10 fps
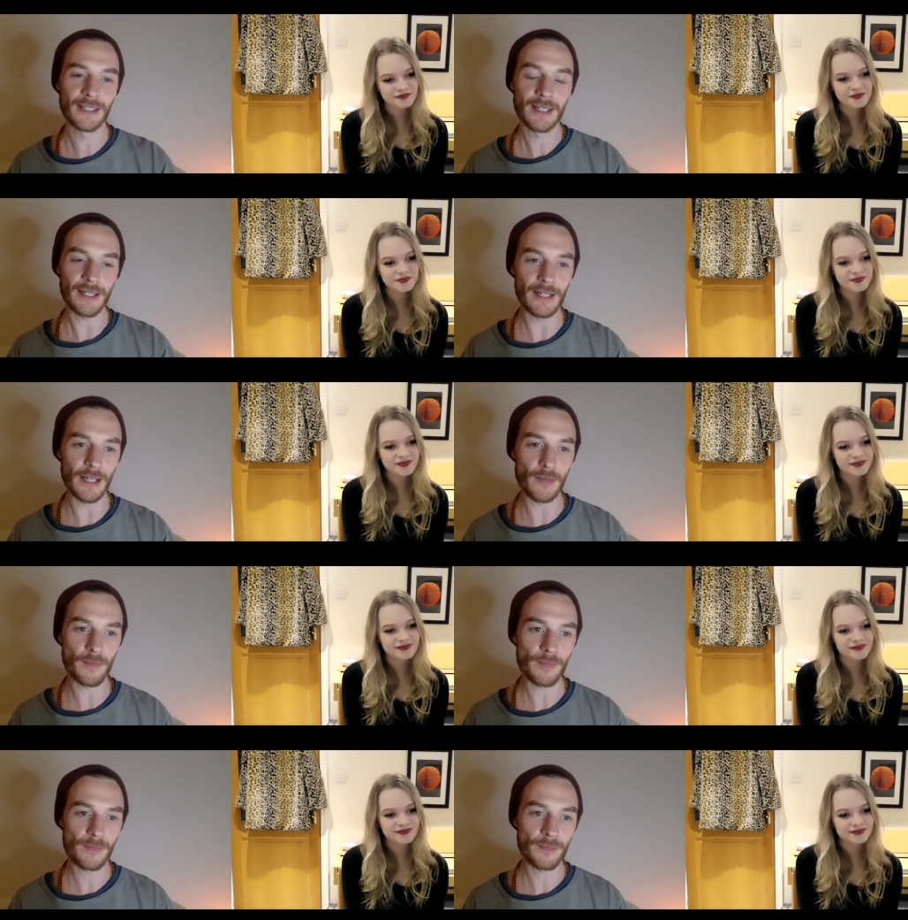Speaker 1: Um,
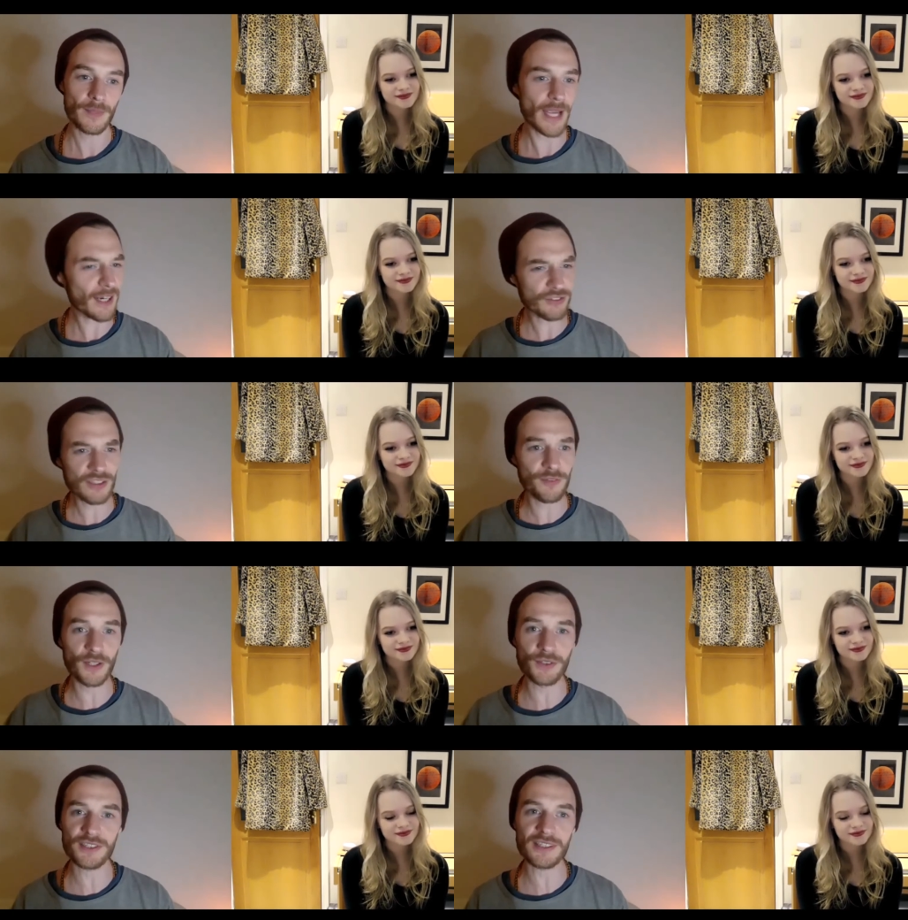actually,
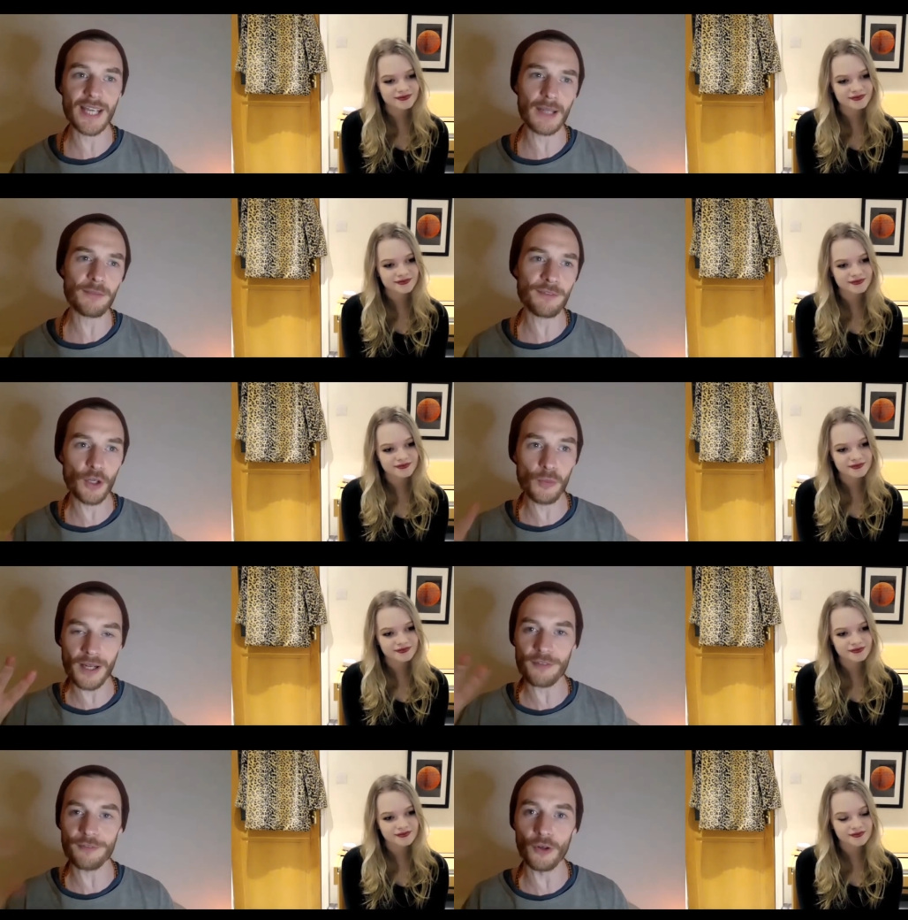Phil's the same. Phil might
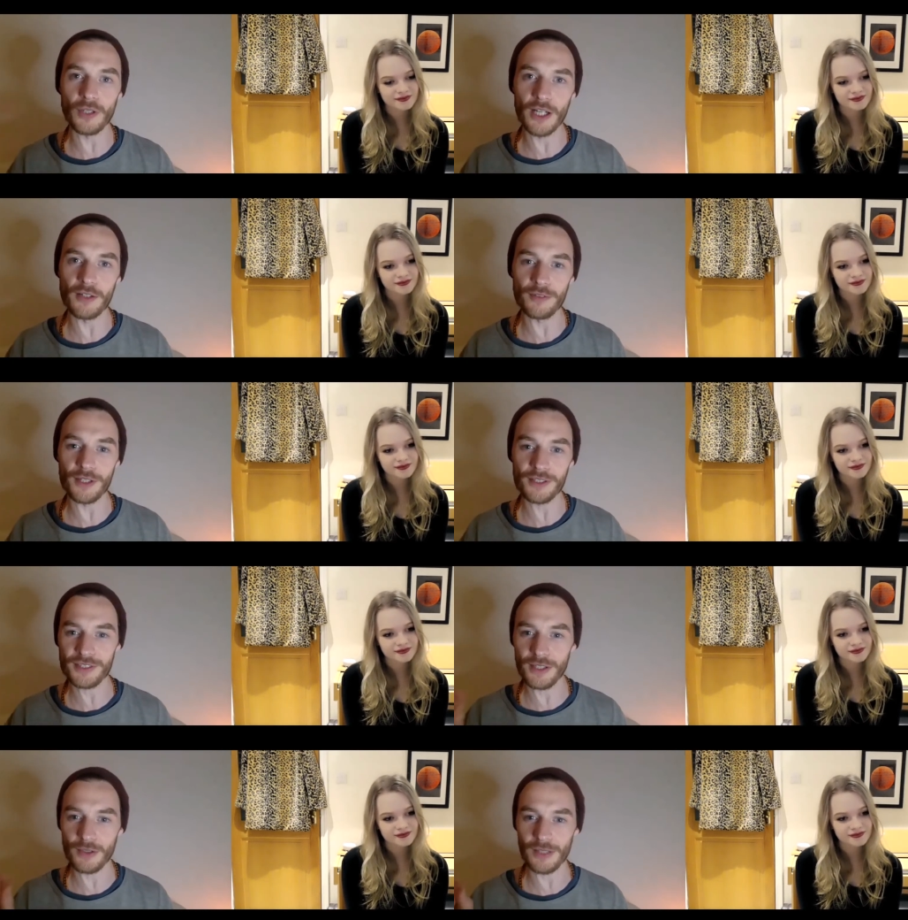fall over,
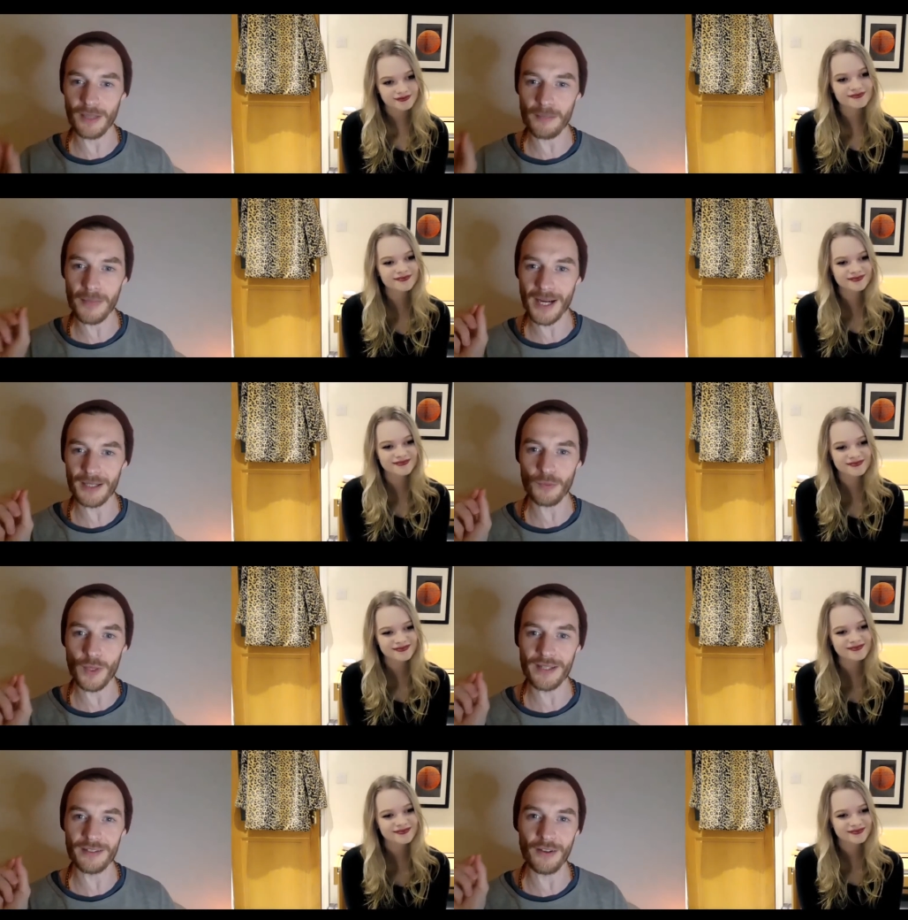so I might
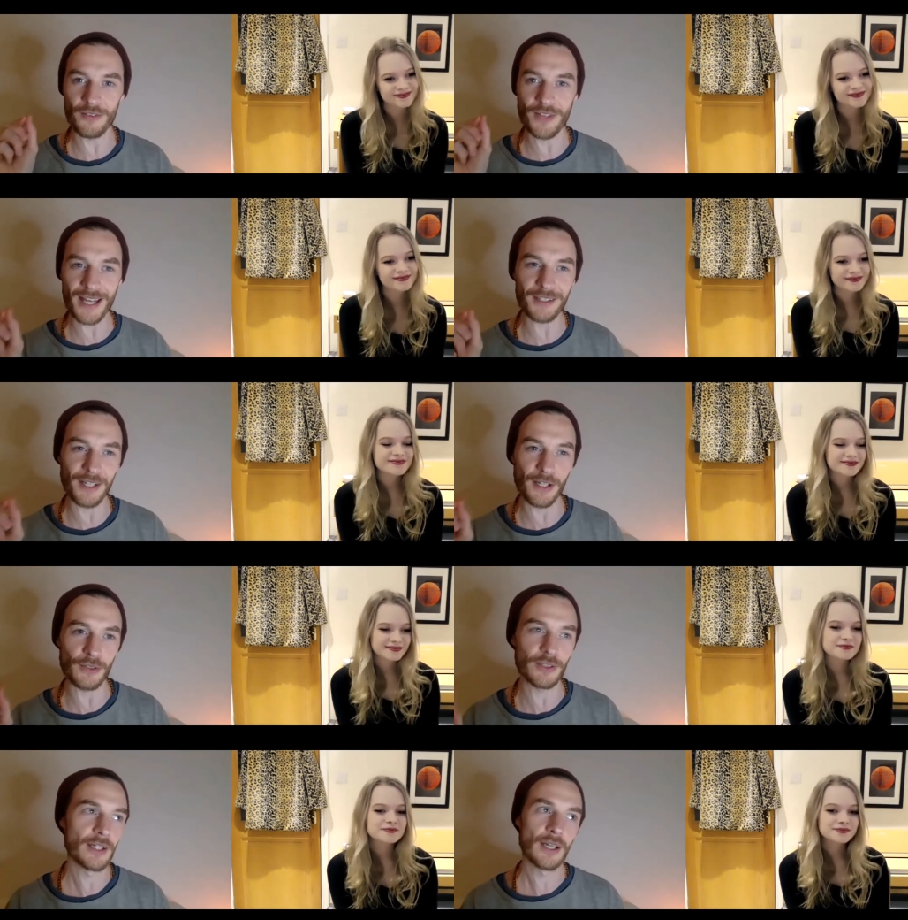win on that note,
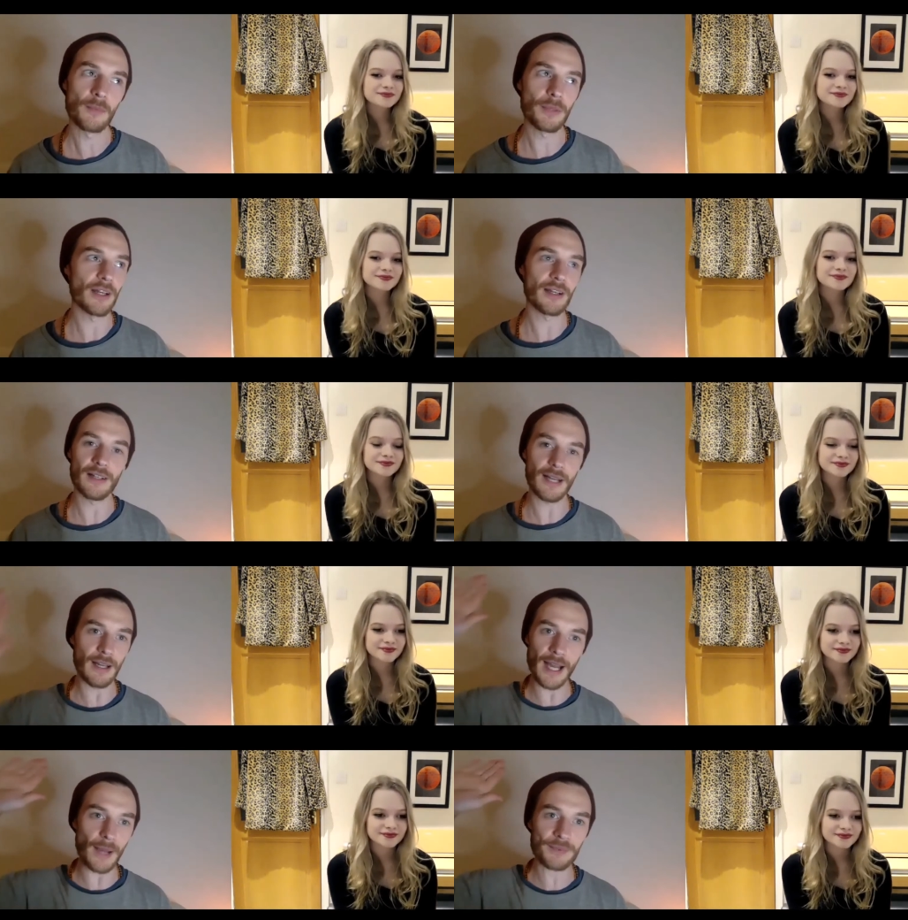but
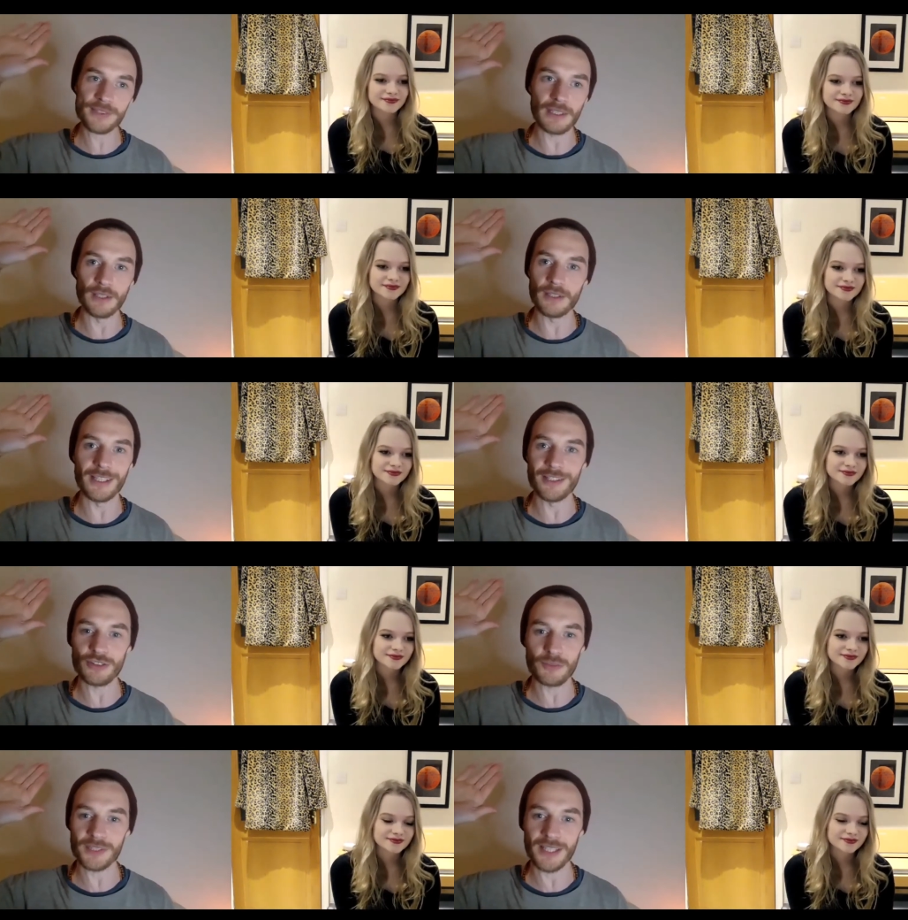absolutely
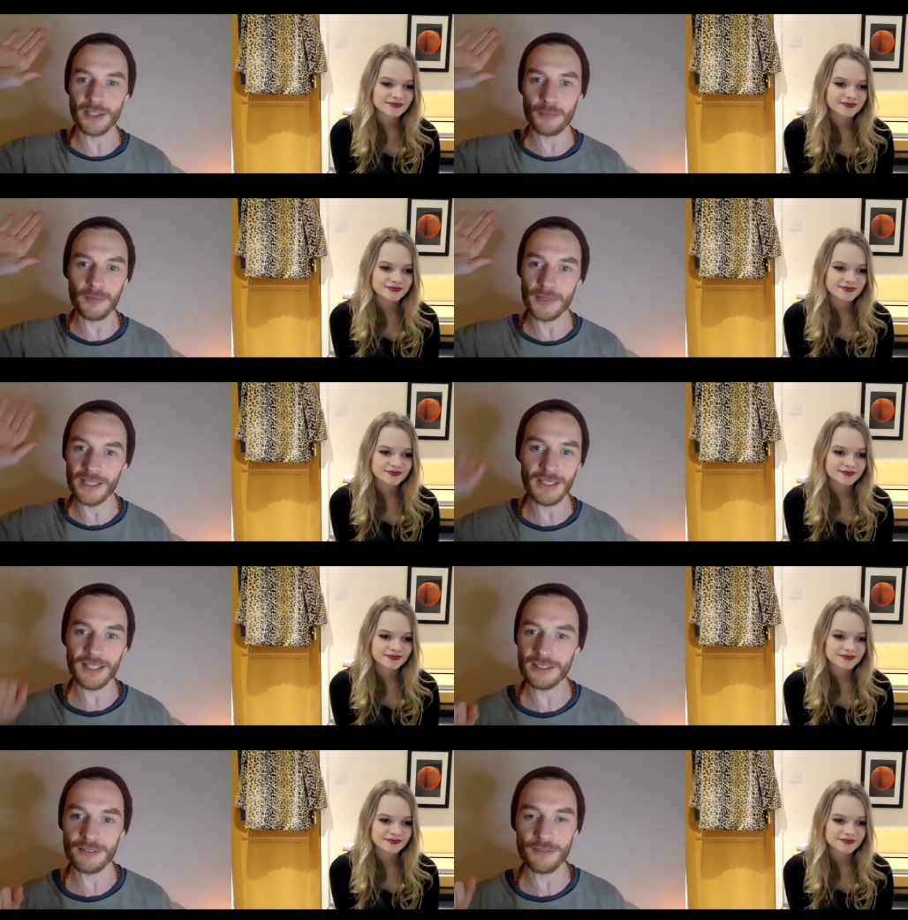100% it'll be me
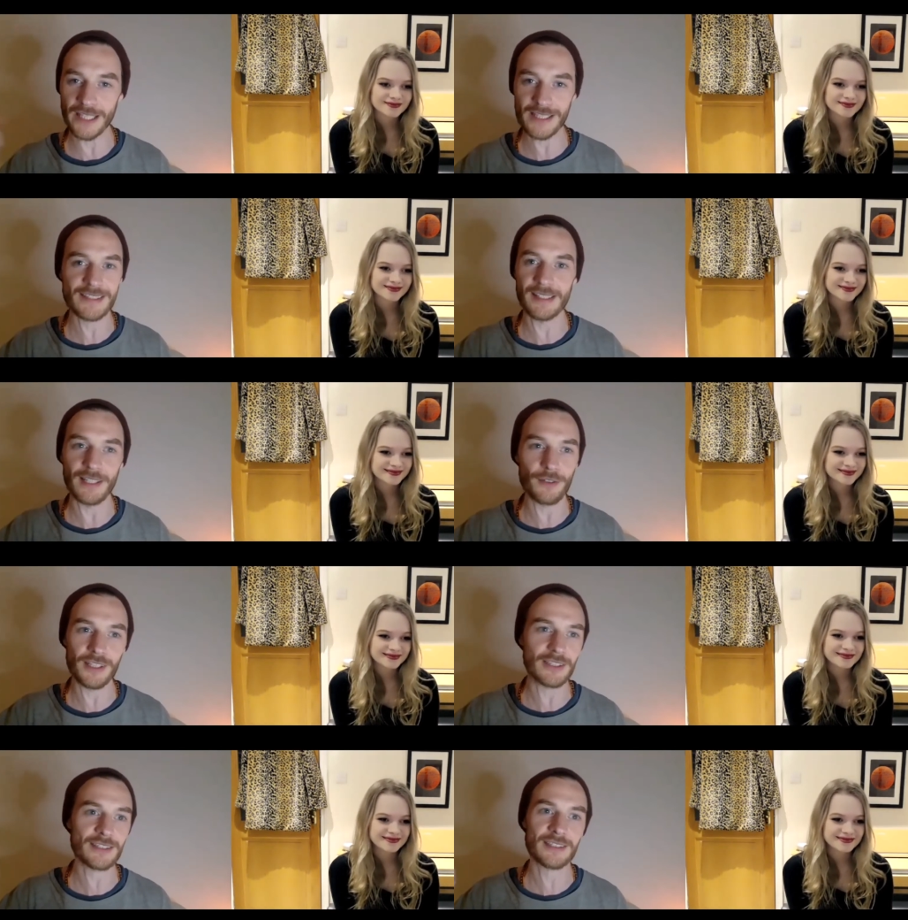either forgetting
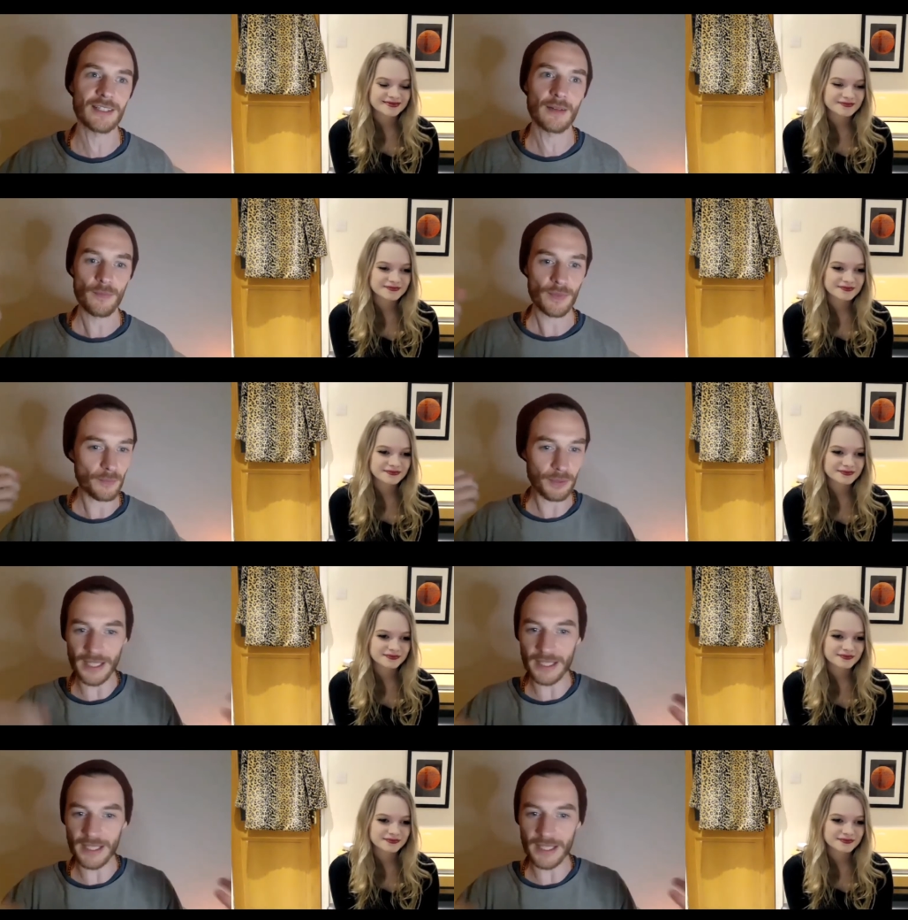lyrics, playing